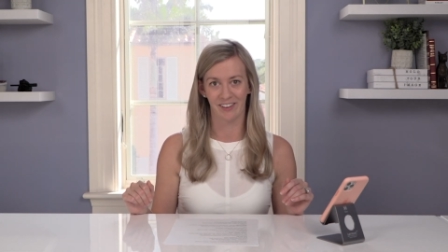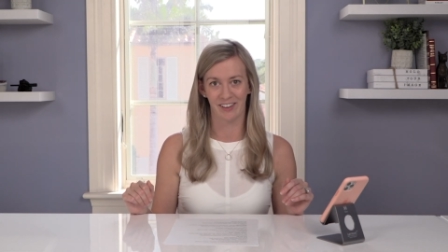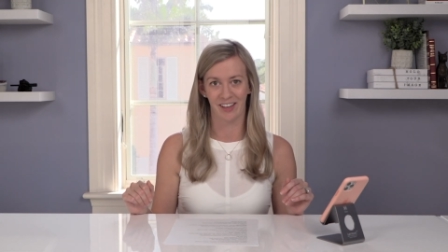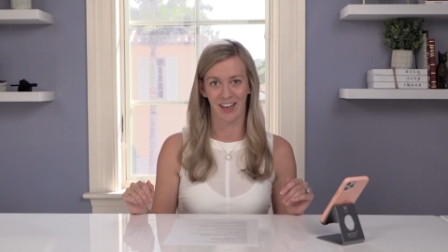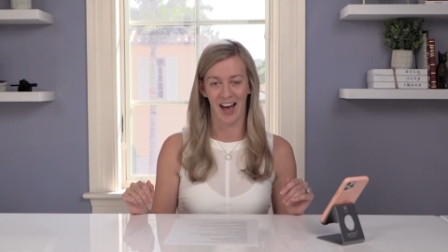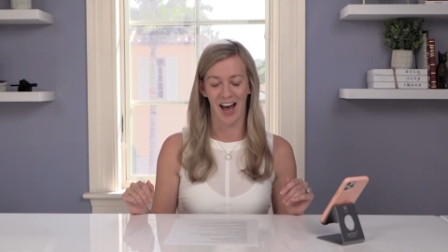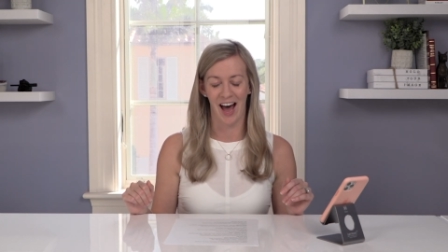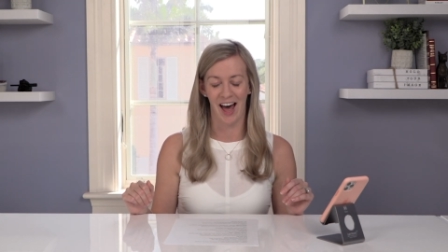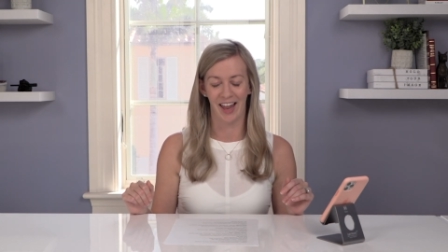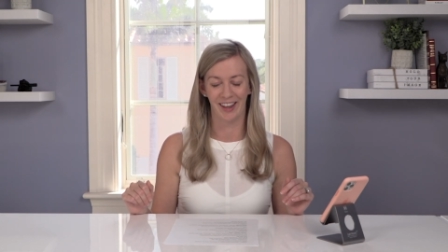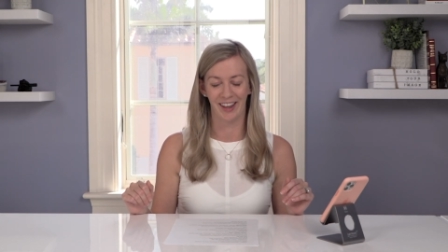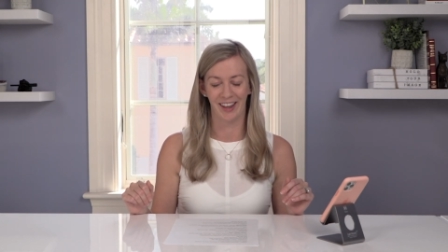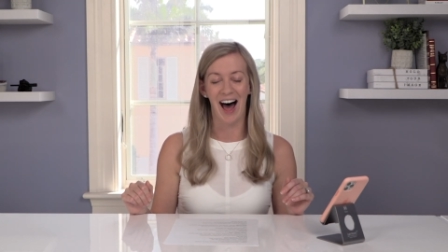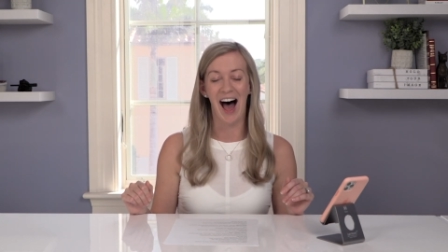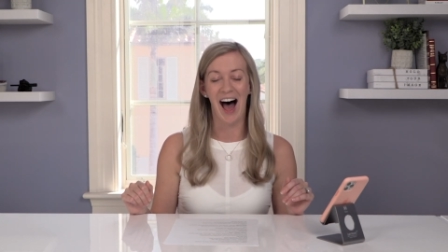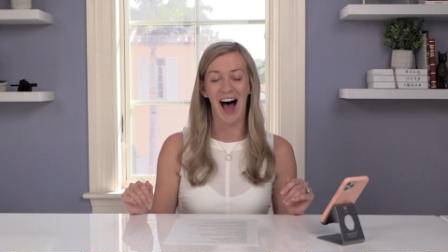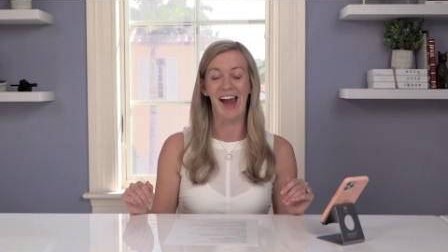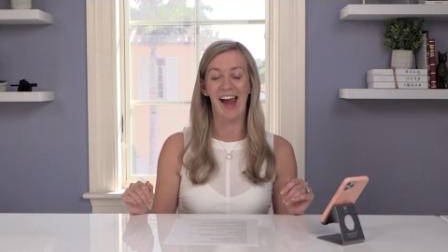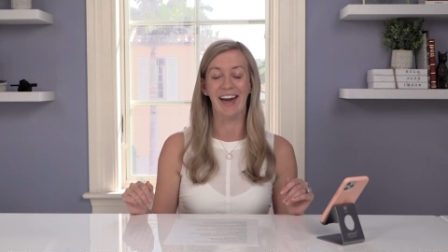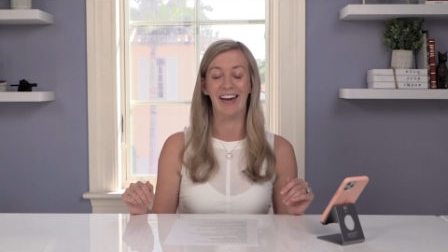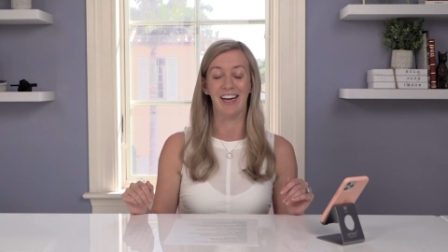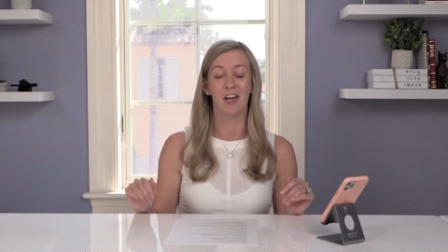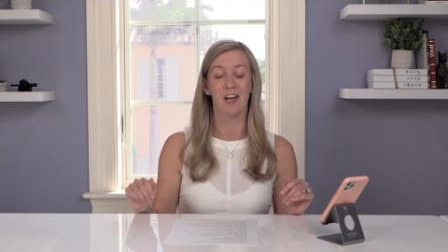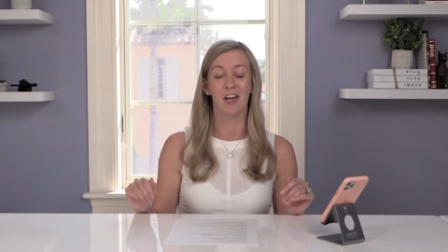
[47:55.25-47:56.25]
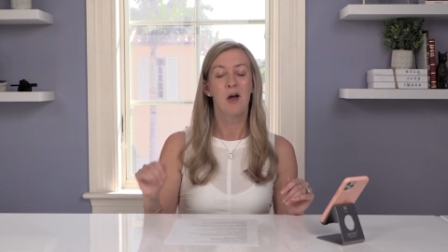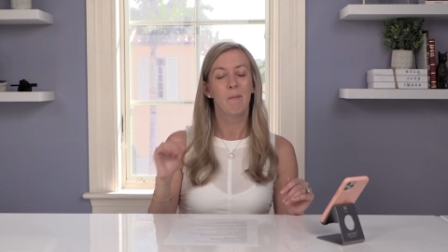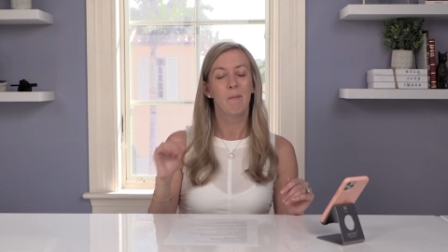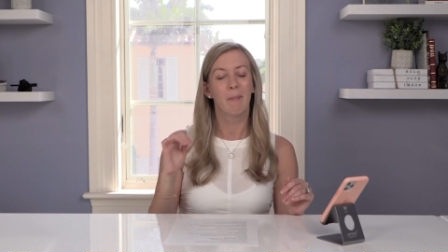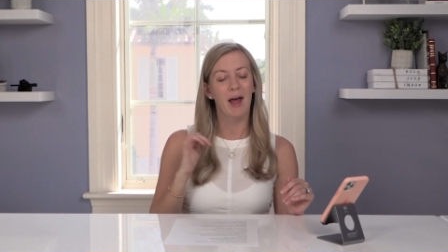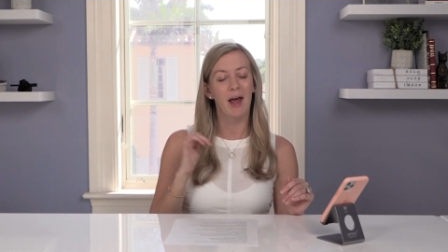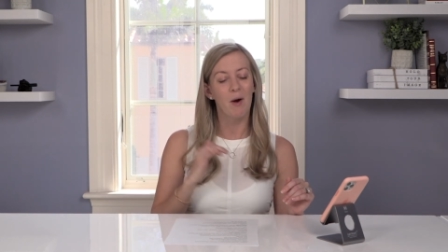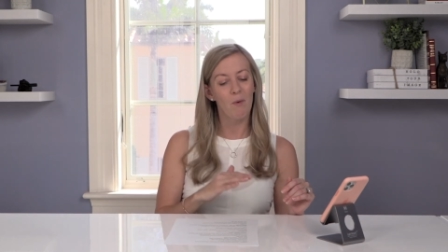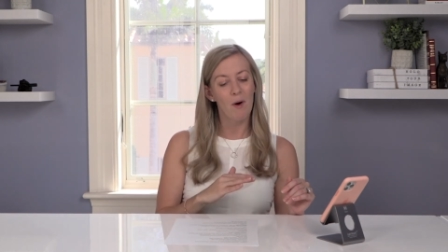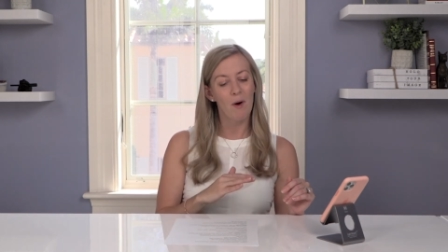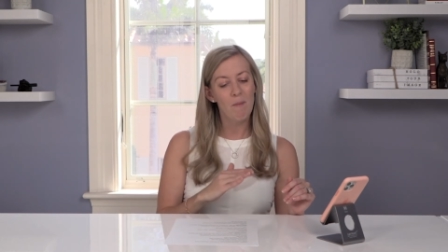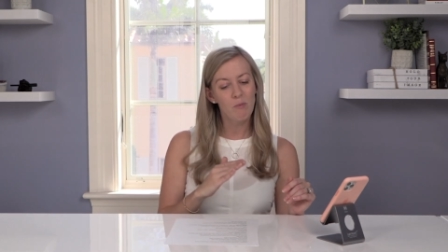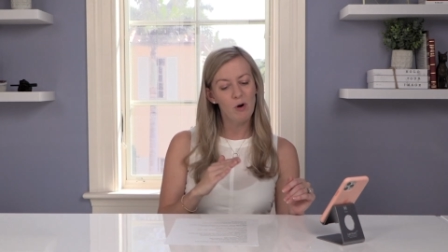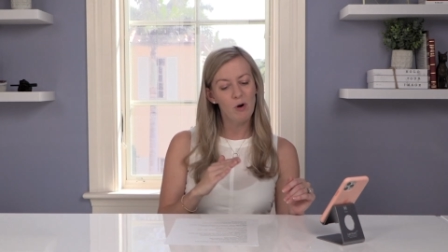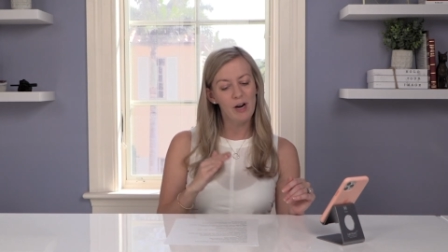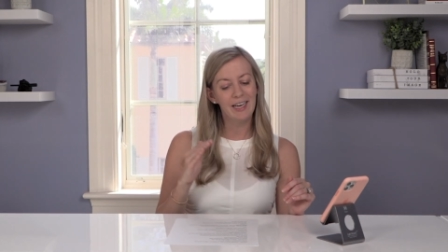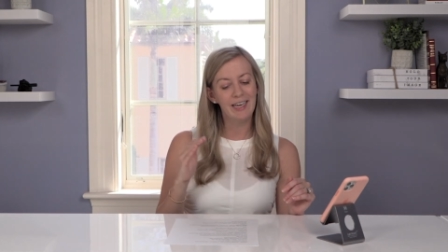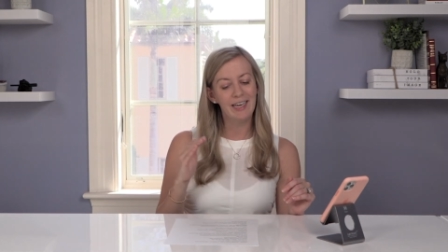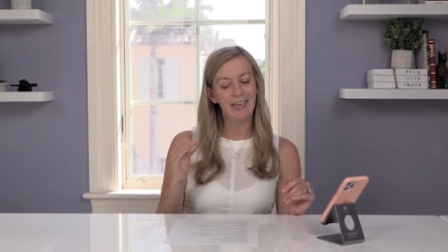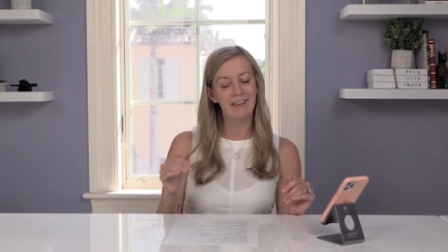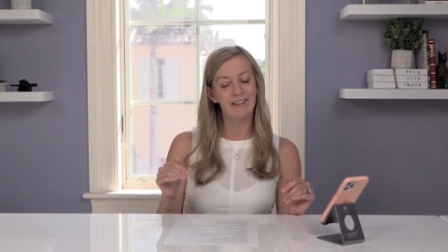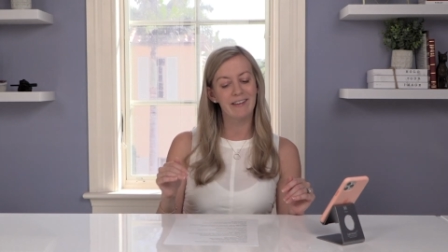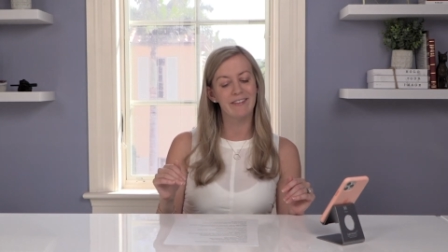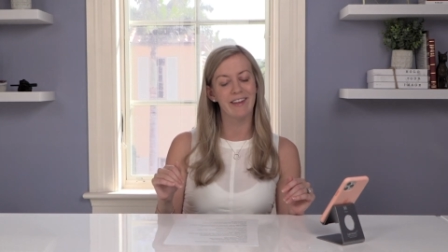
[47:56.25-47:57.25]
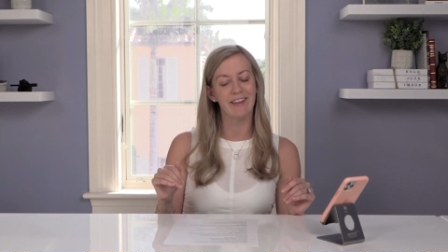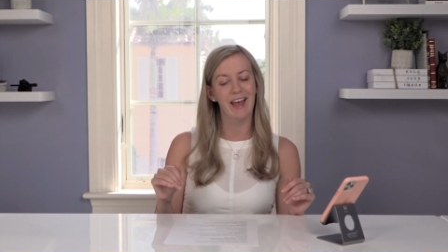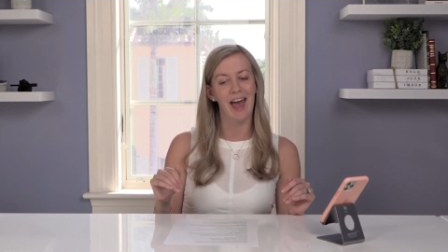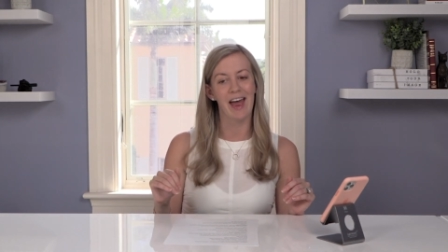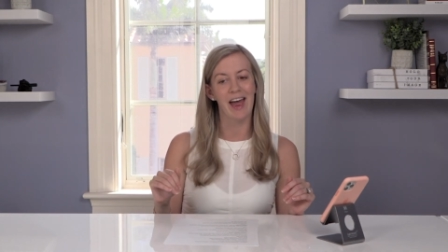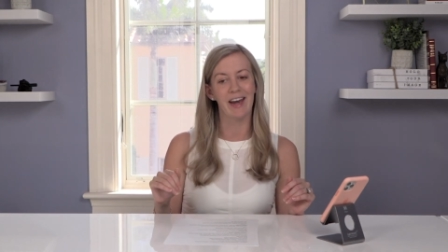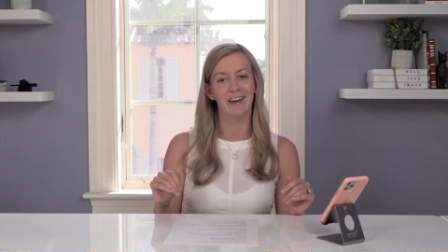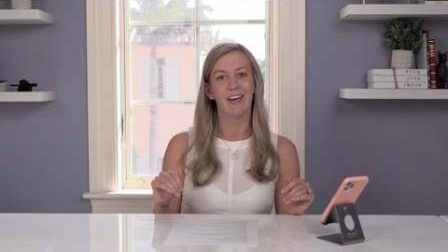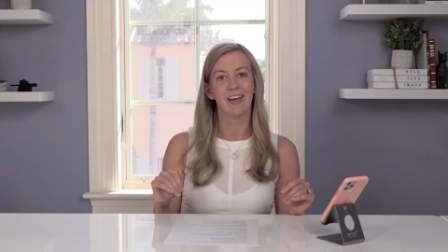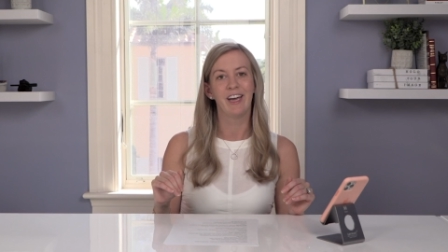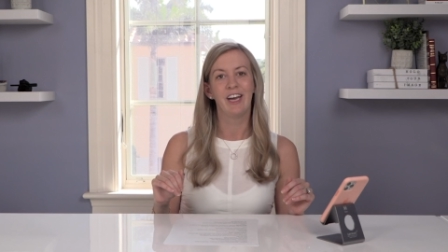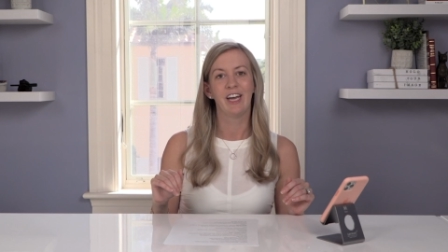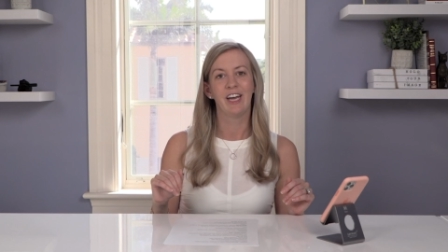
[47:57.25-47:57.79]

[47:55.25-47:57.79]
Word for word: uh, line. But at one point, he said